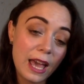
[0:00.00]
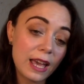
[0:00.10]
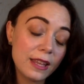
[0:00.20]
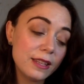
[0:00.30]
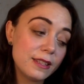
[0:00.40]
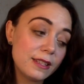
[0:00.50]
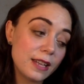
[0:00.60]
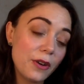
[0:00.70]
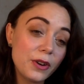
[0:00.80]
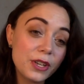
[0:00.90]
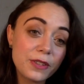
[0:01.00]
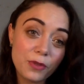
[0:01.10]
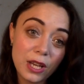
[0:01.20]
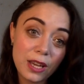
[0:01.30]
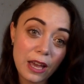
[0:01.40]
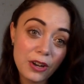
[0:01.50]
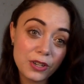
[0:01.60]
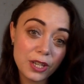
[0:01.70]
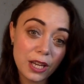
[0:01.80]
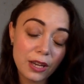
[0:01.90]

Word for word: And the Tower is freeing energy.